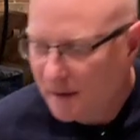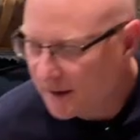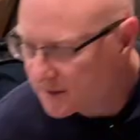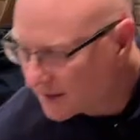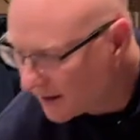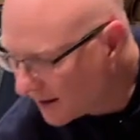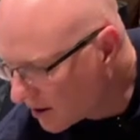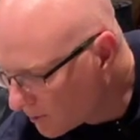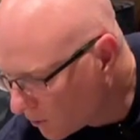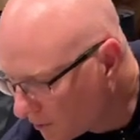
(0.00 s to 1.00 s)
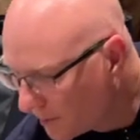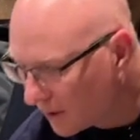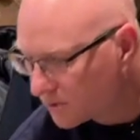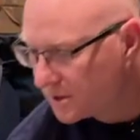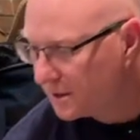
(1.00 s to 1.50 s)
ASIAir both
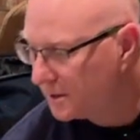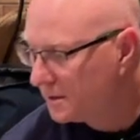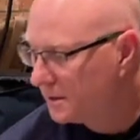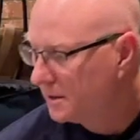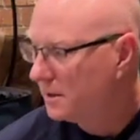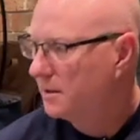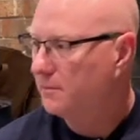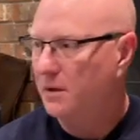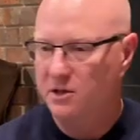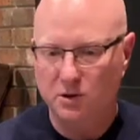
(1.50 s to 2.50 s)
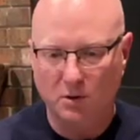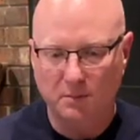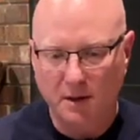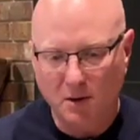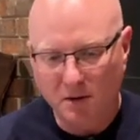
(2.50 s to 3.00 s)
mounted. My
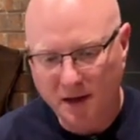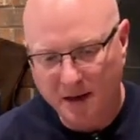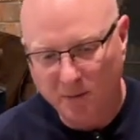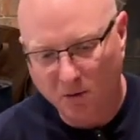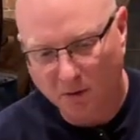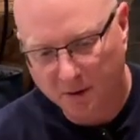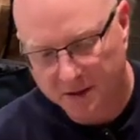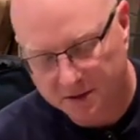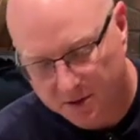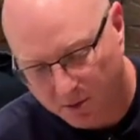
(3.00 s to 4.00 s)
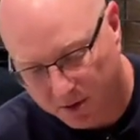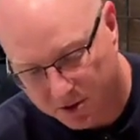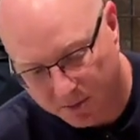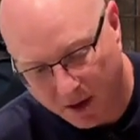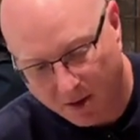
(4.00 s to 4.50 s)
short power cable is going
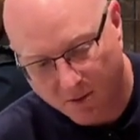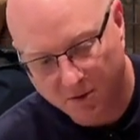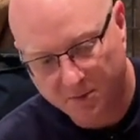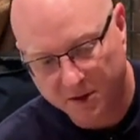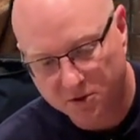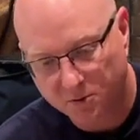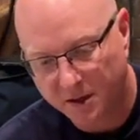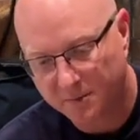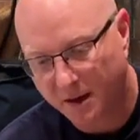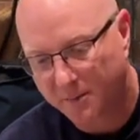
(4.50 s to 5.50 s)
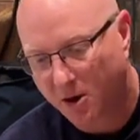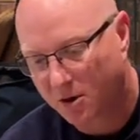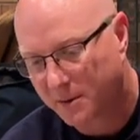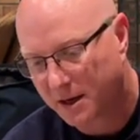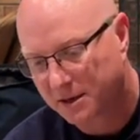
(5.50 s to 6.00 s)
to power between my
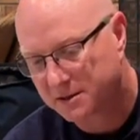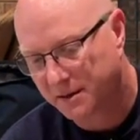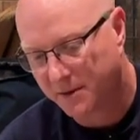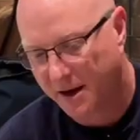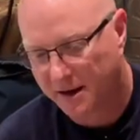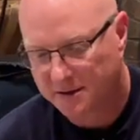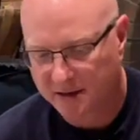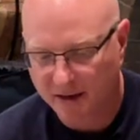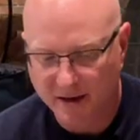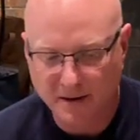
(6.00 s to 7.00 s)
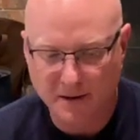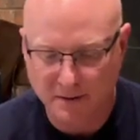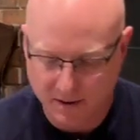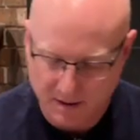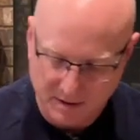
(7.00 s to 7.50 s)
Powerbox and my ASIAir.
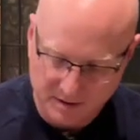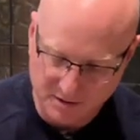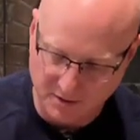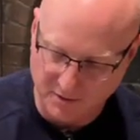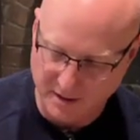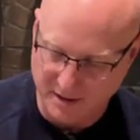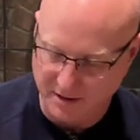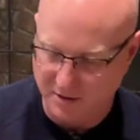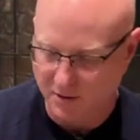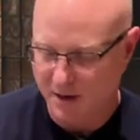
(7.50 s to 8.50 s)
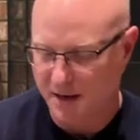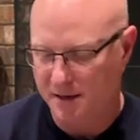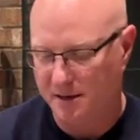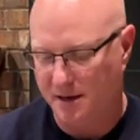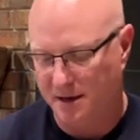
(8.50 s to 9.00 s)
So I can go
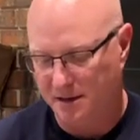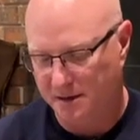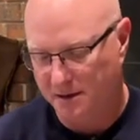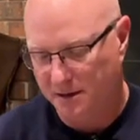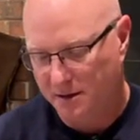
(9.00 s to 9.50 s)
ahead and